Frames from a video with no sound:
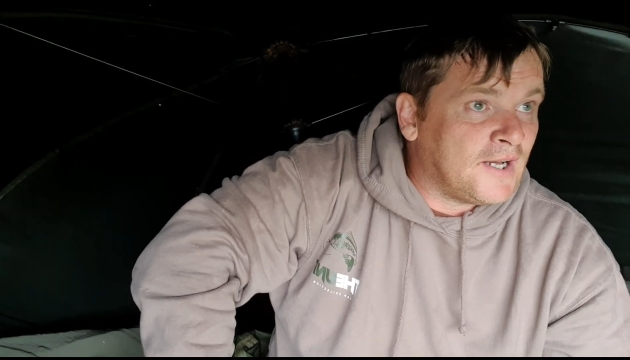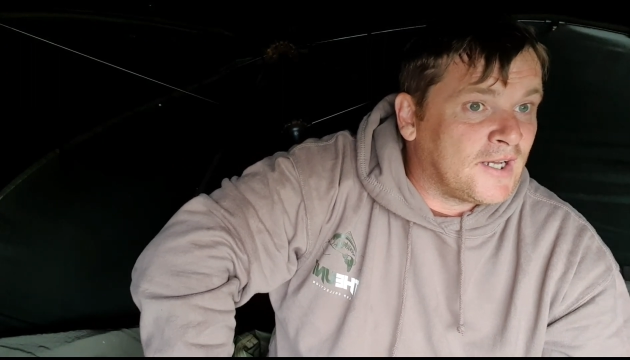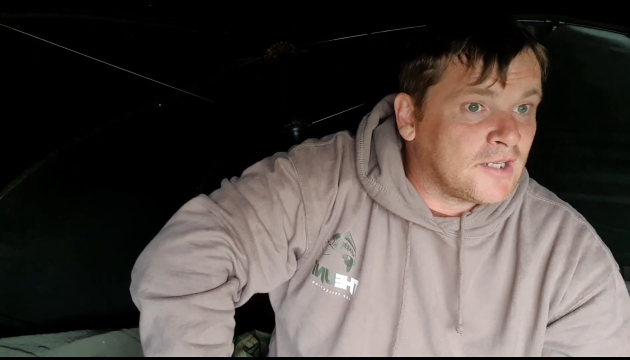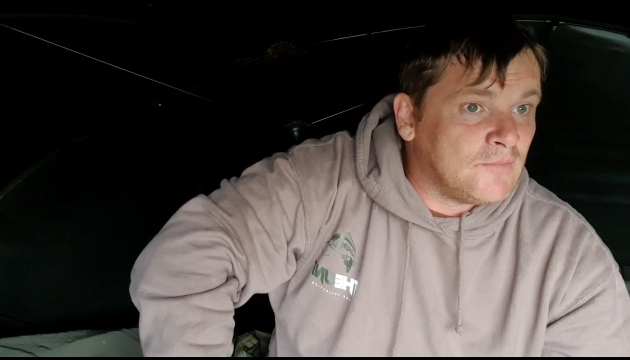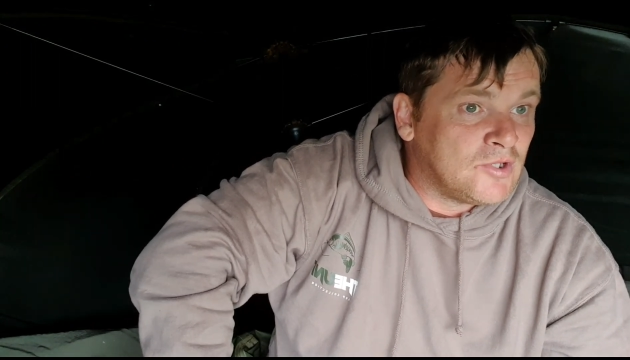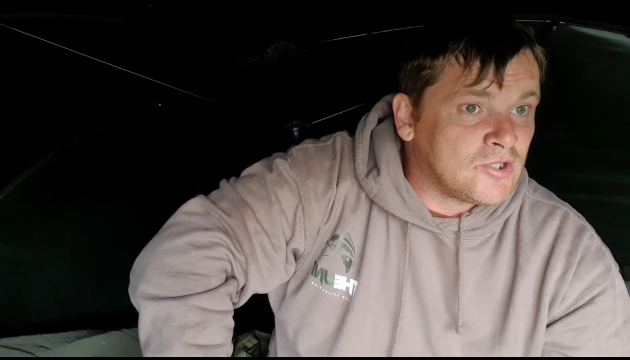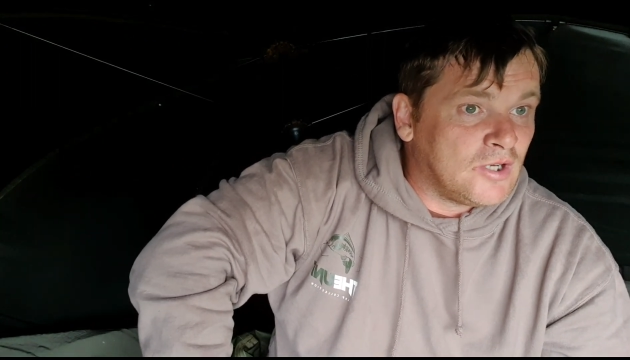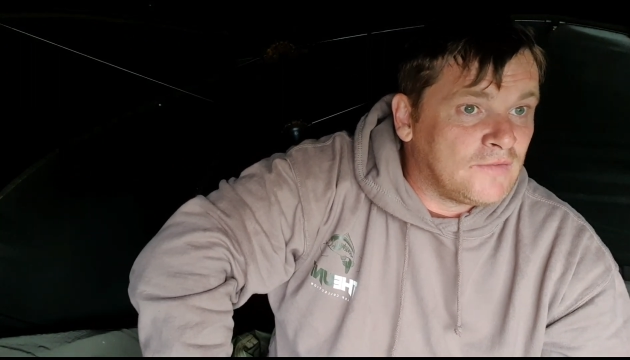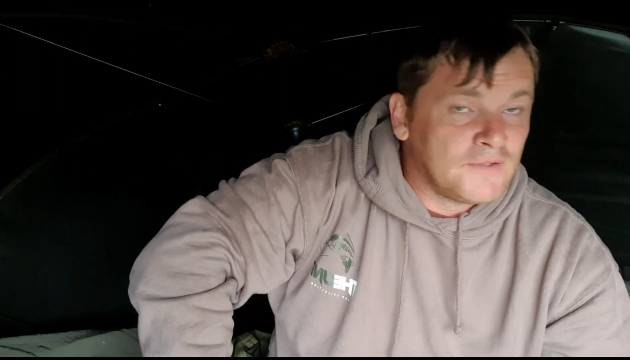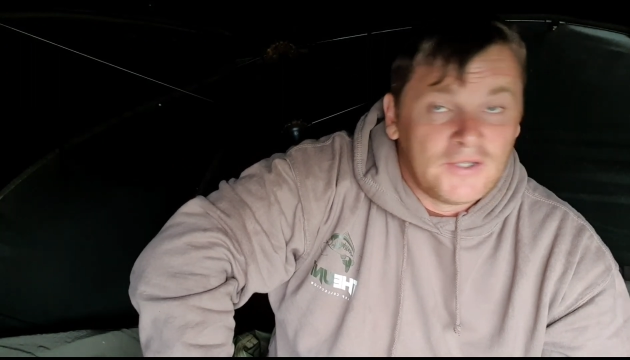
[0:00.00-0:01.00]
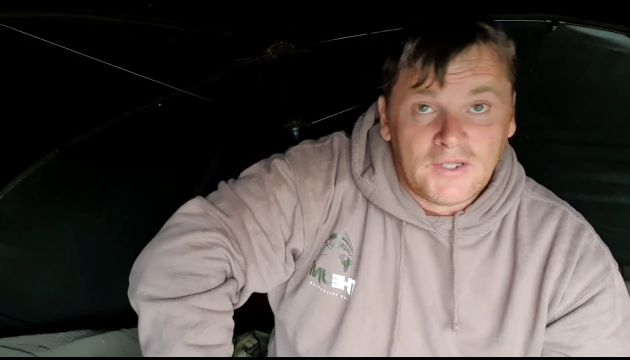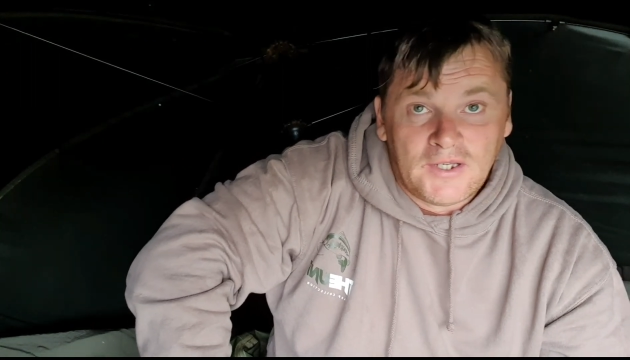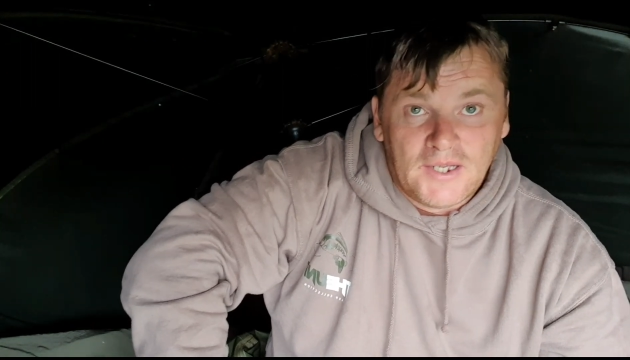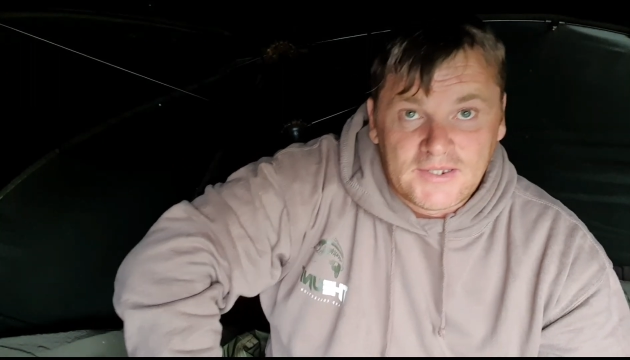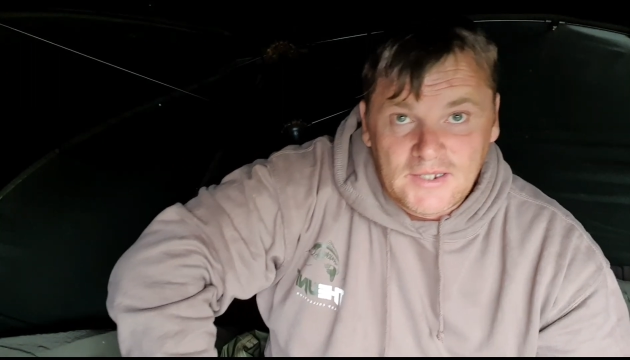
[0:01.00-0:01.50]
argument of
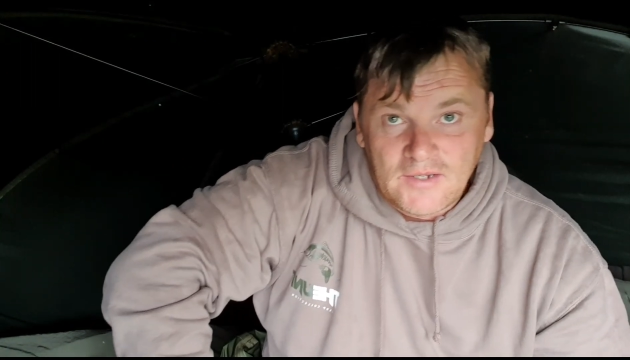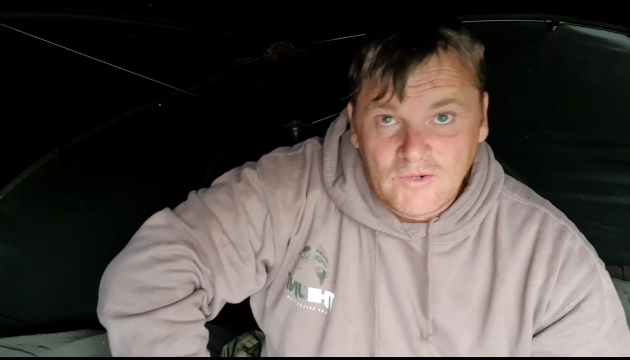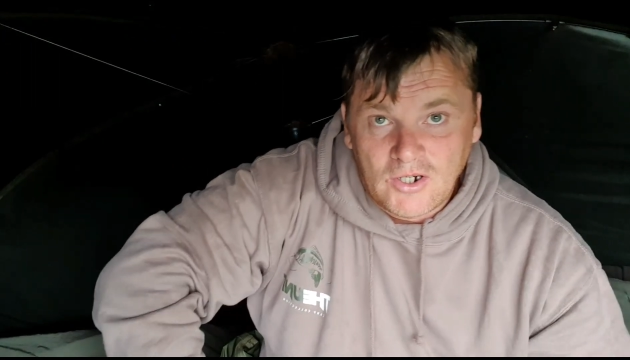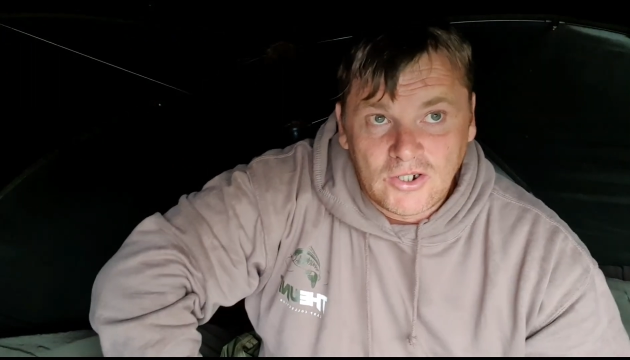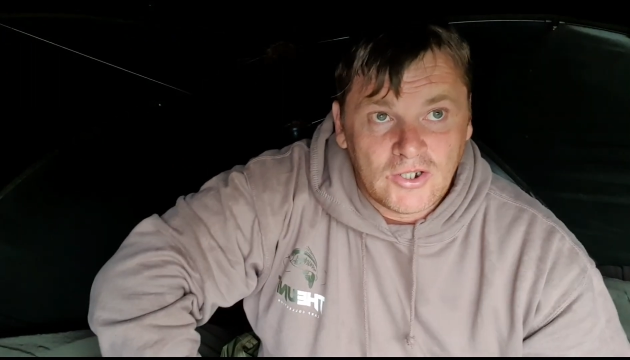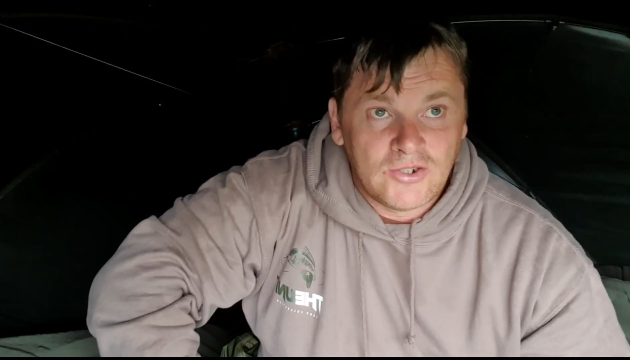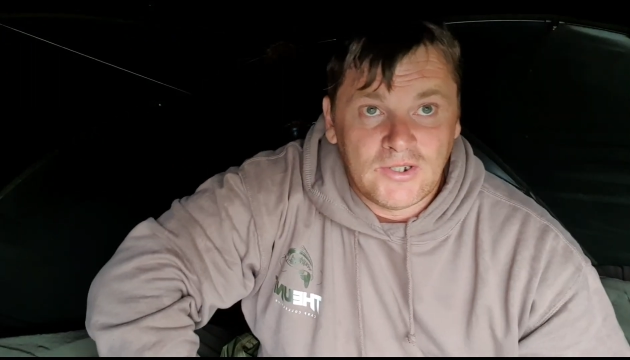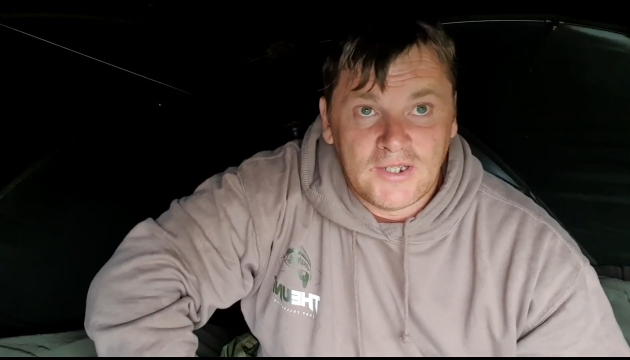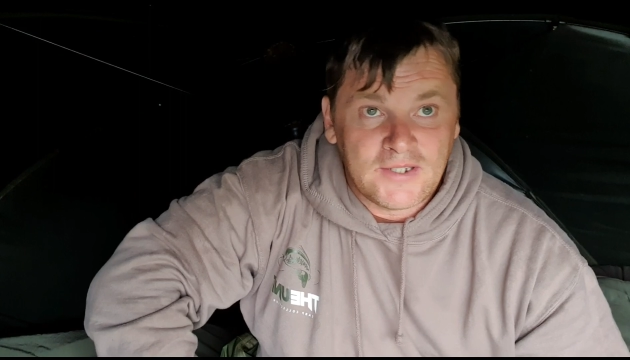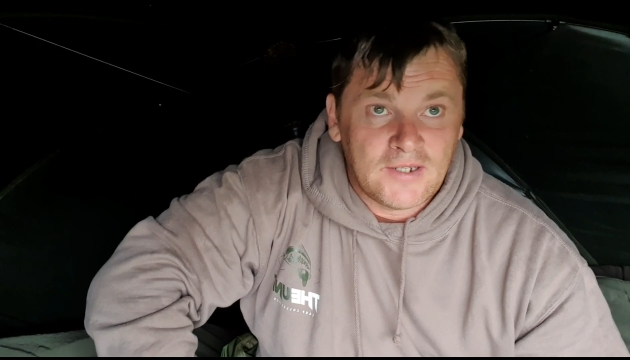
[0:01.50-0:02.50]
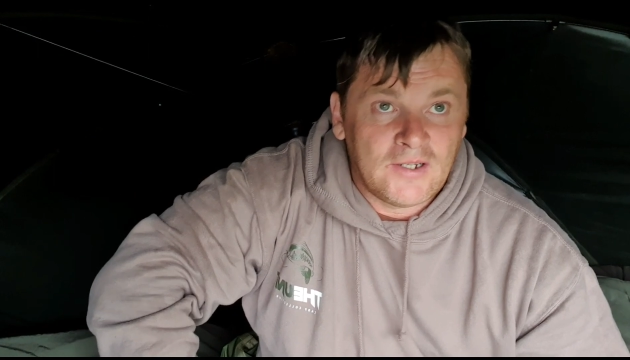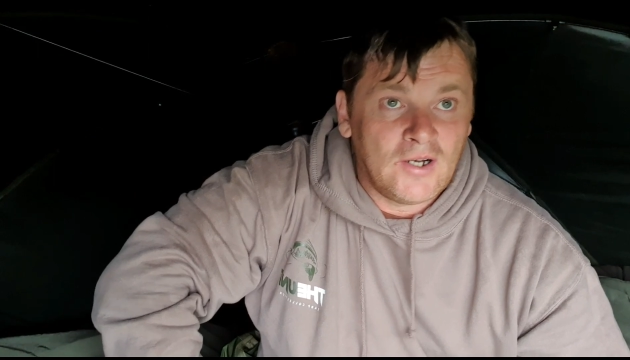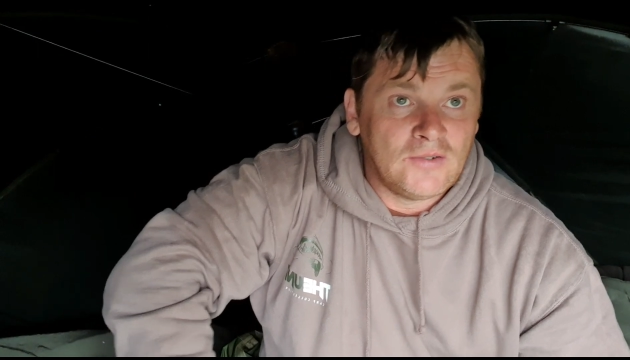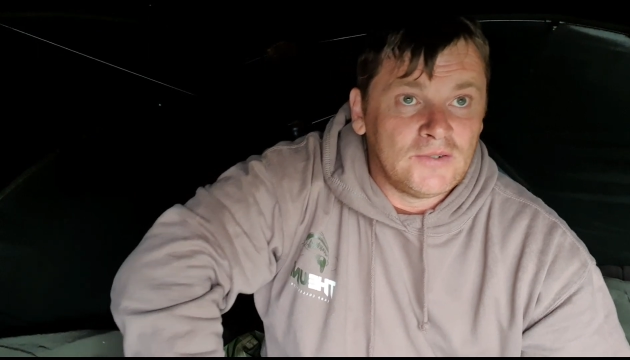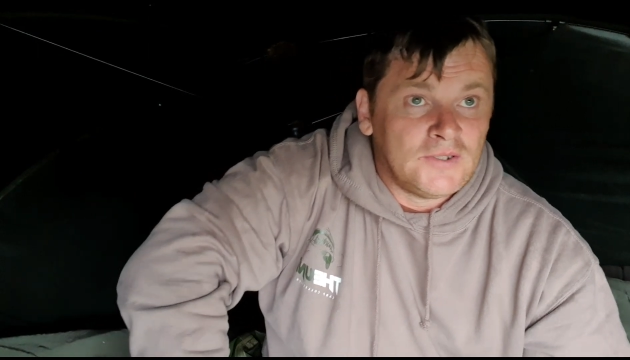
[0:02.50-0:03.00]
is it wrong and is it not.